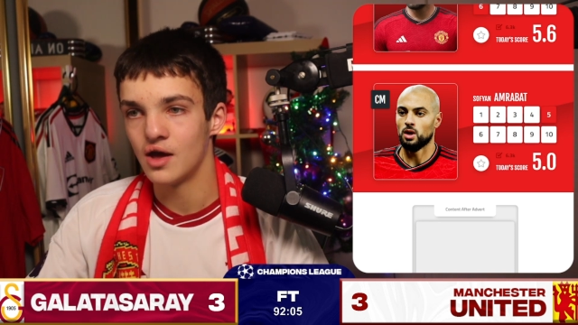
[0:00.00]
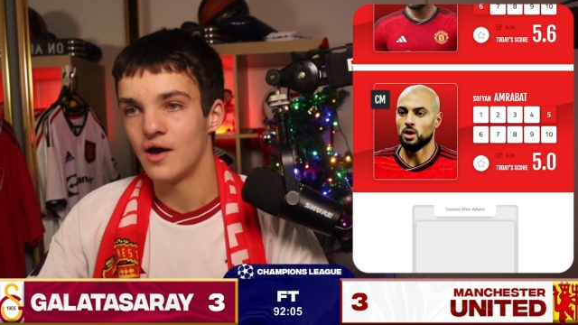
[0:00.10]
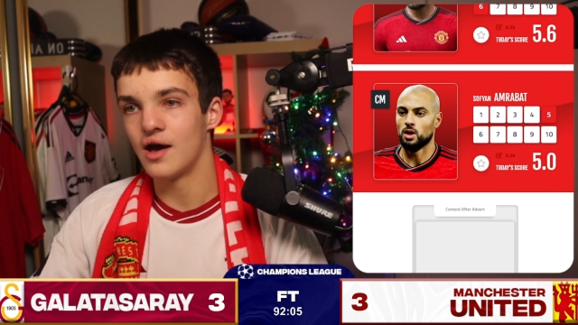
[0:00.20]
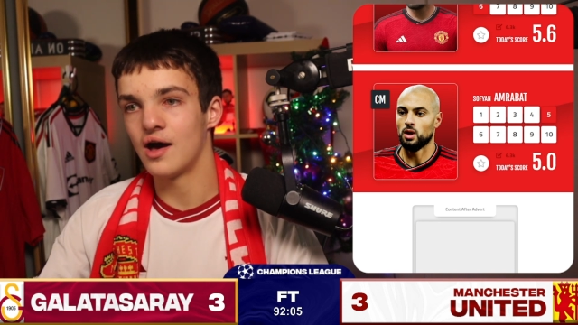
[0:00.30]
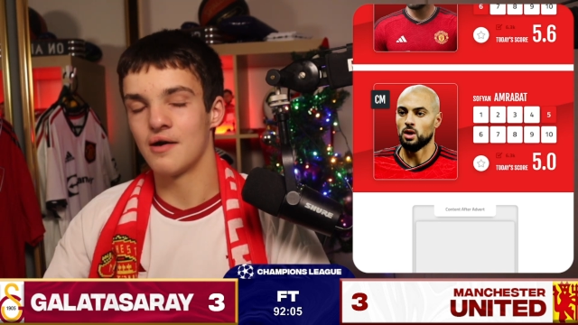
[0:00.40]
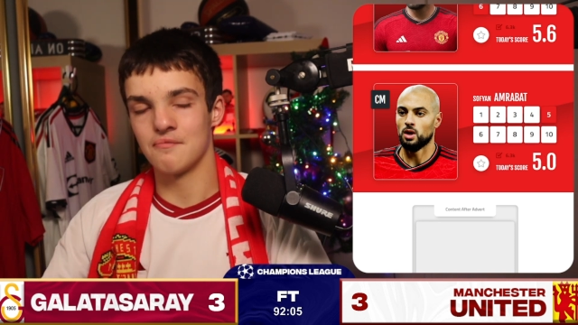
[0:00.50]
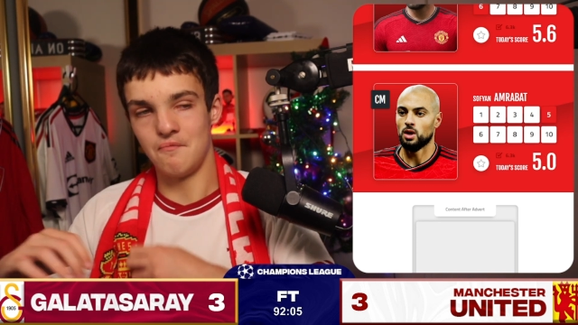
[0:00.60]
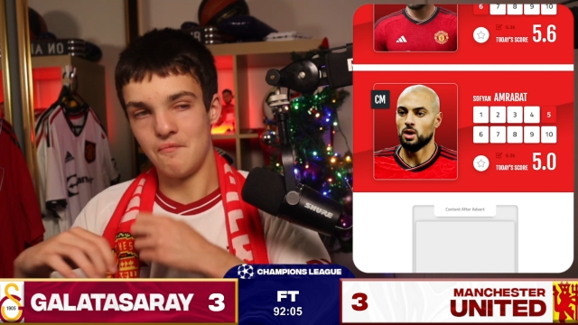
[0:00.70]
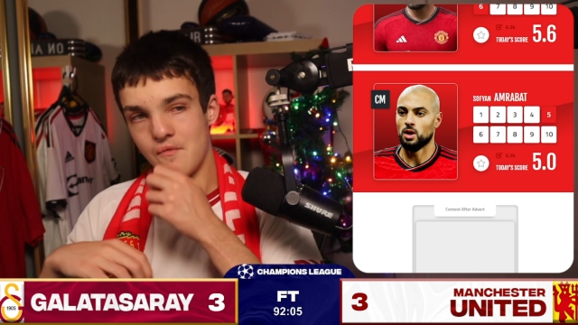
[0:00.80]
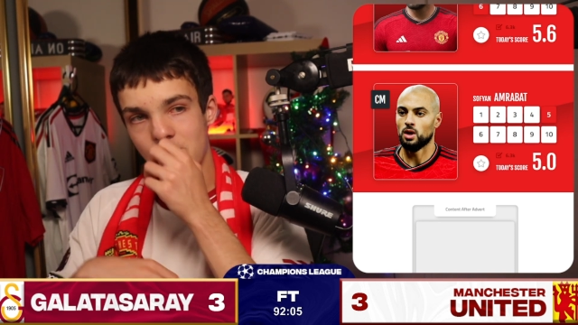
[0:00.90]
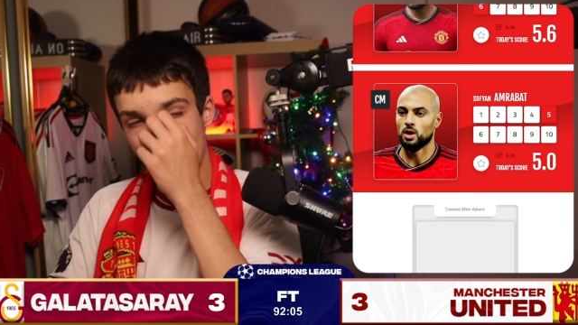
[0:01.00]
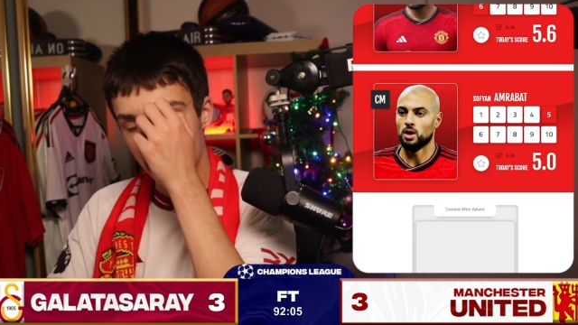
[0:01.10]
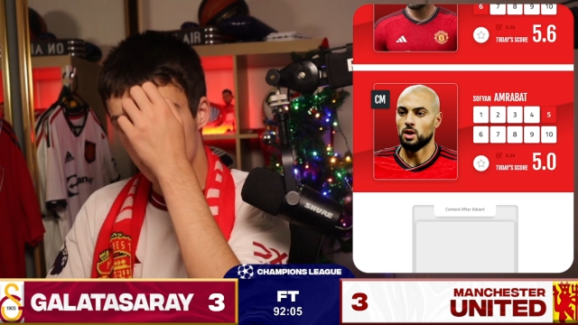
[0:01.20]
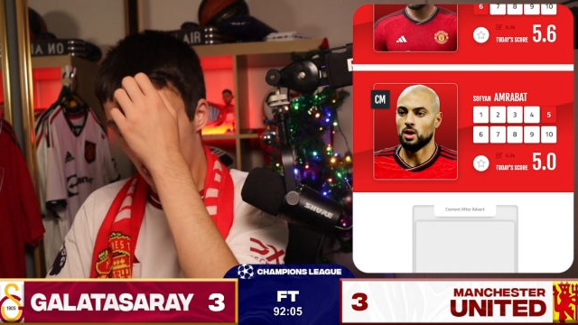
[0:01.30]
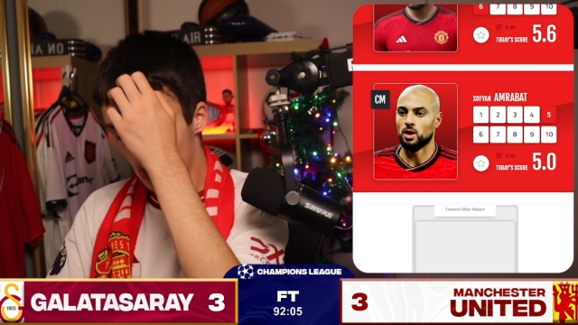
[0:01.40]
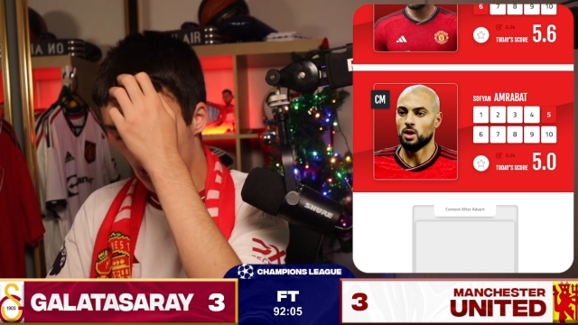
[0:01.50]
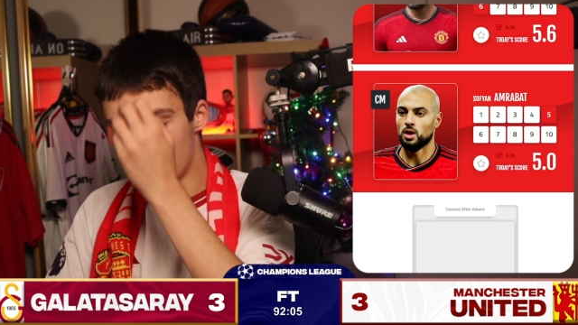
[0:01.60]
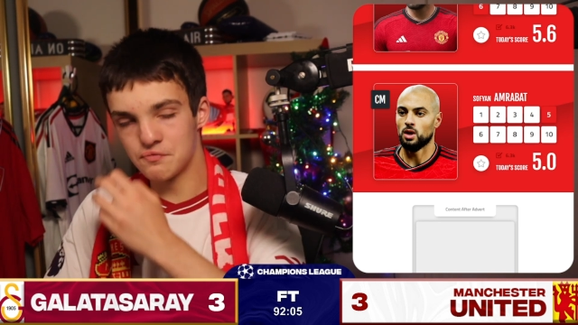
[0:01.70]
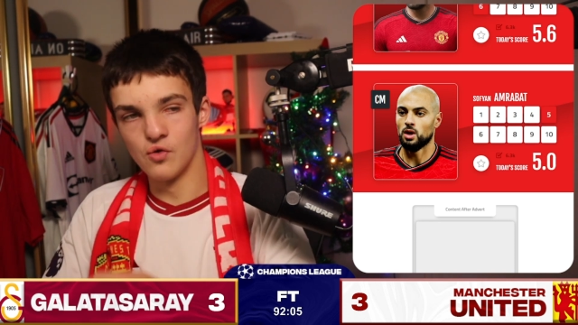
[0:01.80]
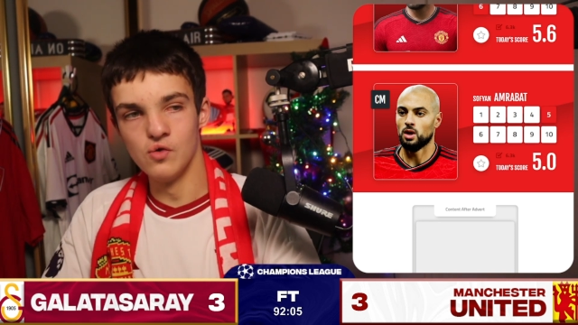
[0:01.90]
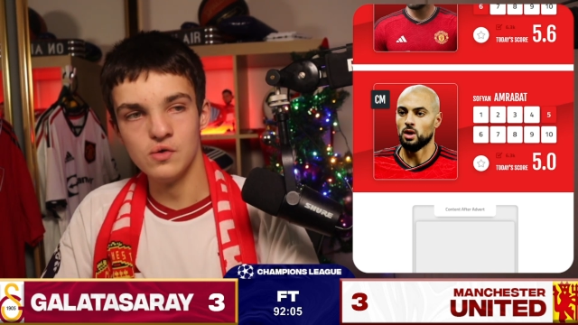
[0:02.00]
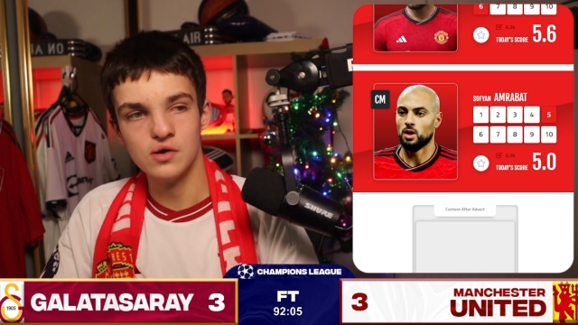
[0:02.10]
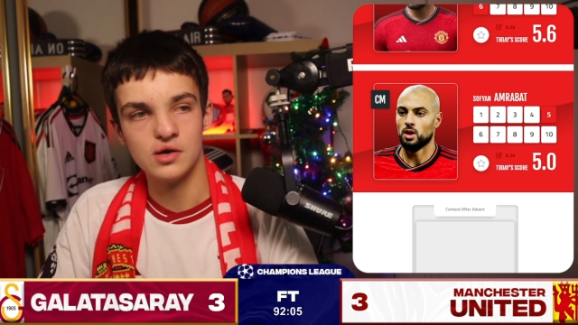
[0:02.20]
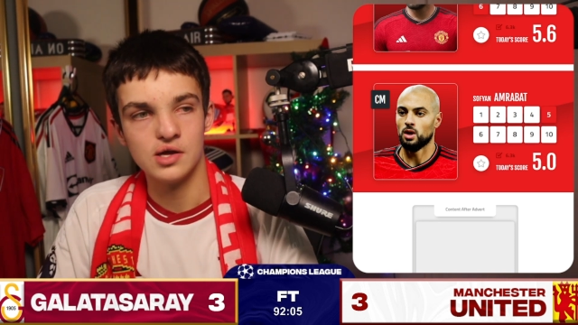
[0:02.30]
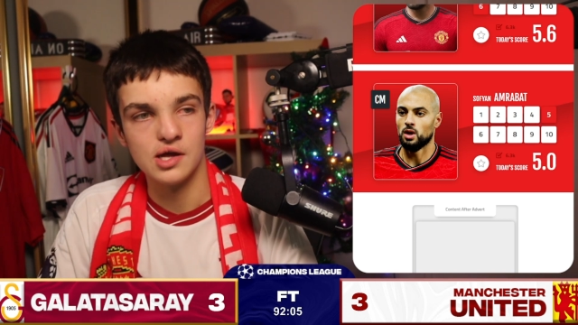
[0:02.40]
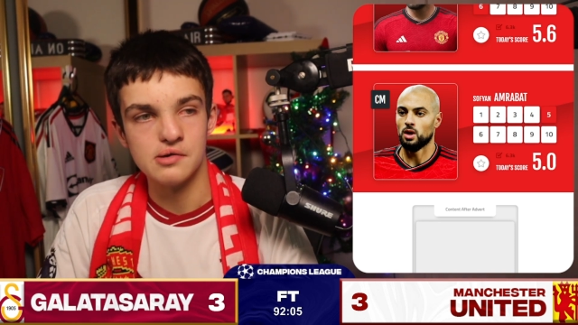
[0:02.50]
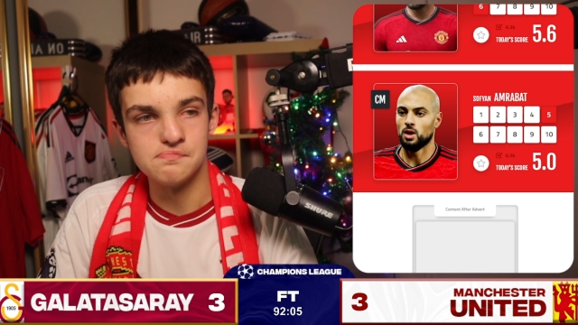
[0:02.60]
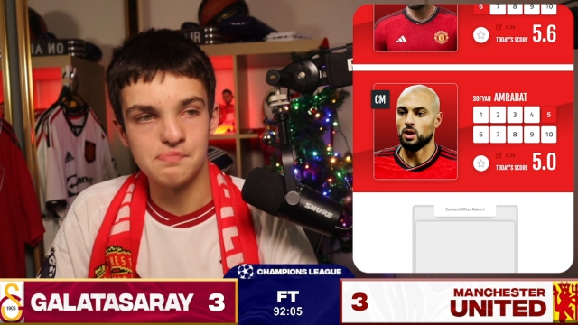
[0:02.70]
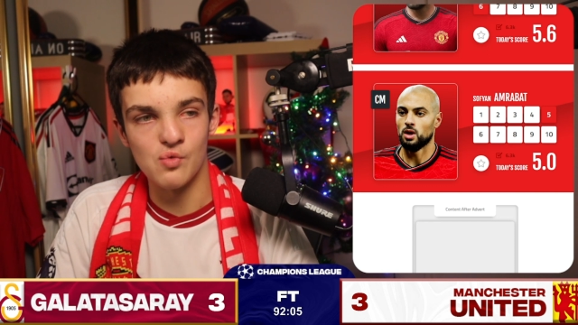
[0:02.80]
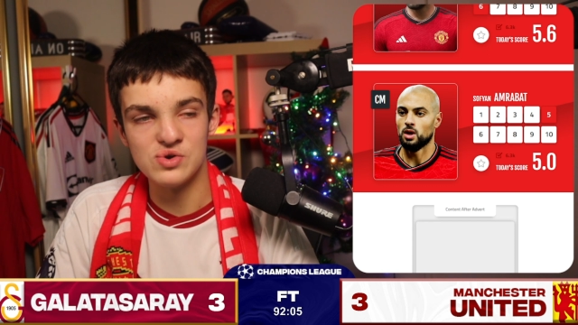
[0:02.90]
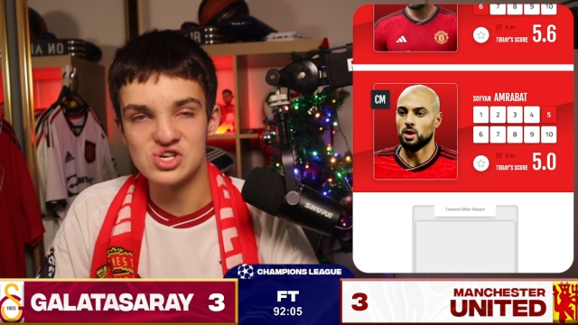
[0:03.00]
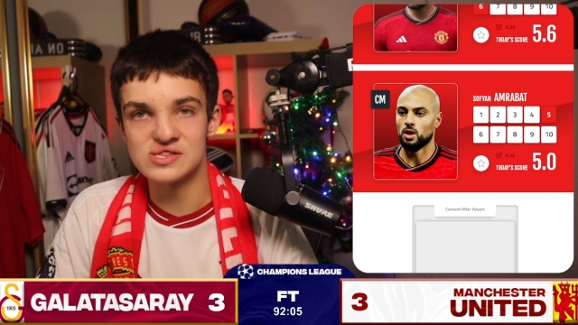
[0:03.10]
Speaker 1: Um, not awful, but we just need to